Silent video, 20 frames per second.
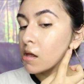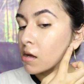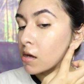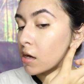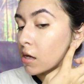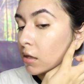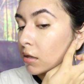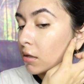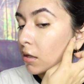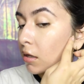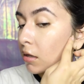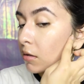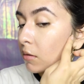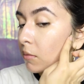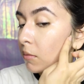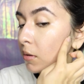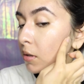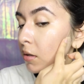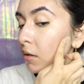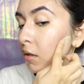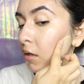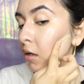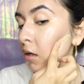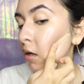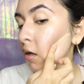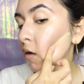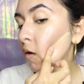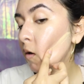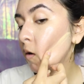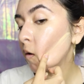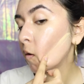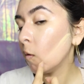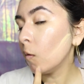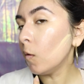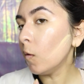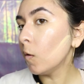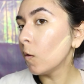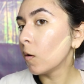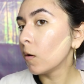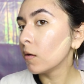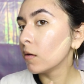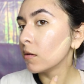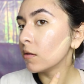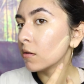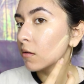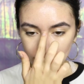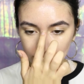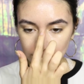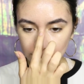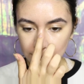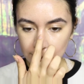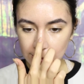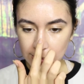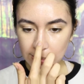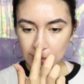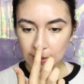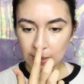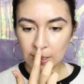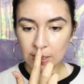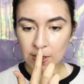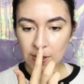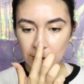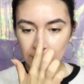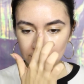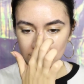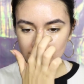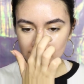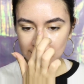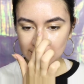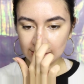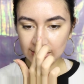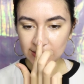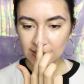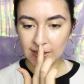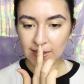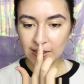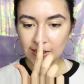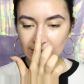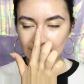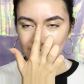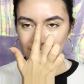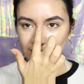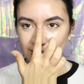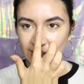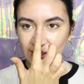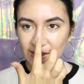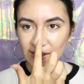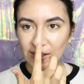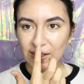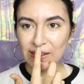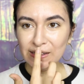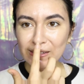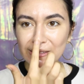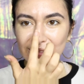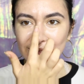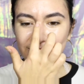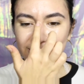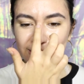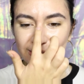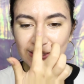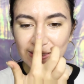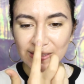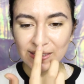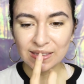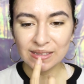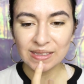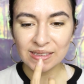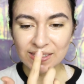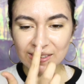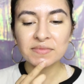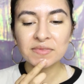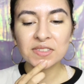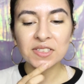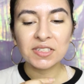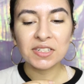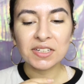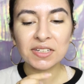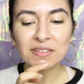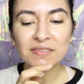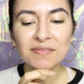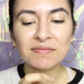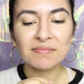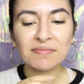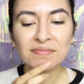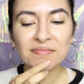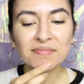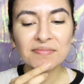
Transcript: And cut the other one. Ooh, bridge of the nose. Oh, chin.